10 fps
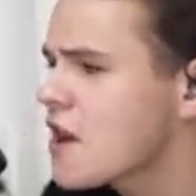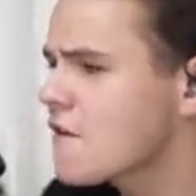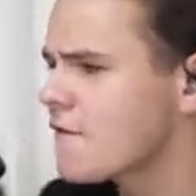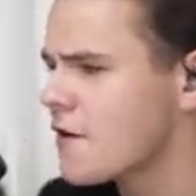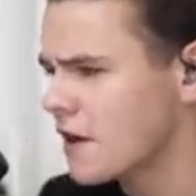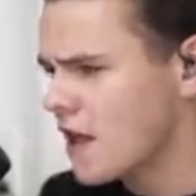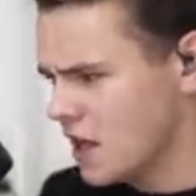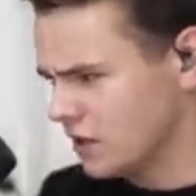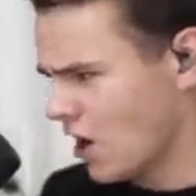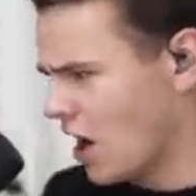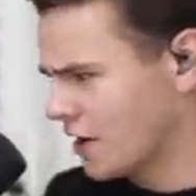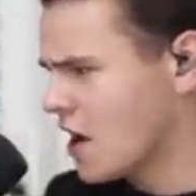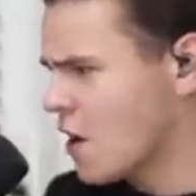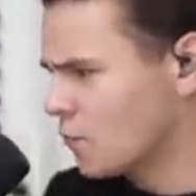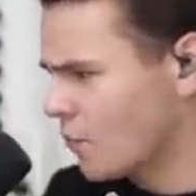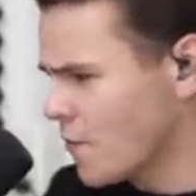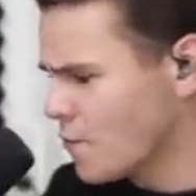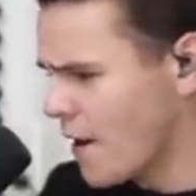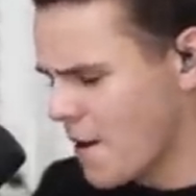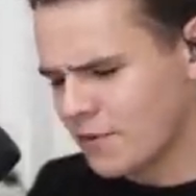foot long
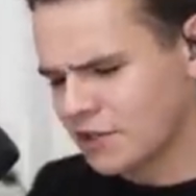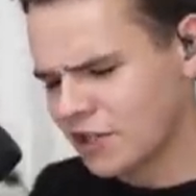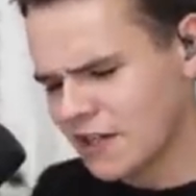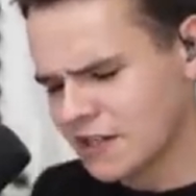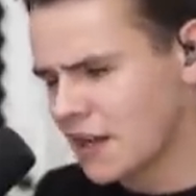runway, which is,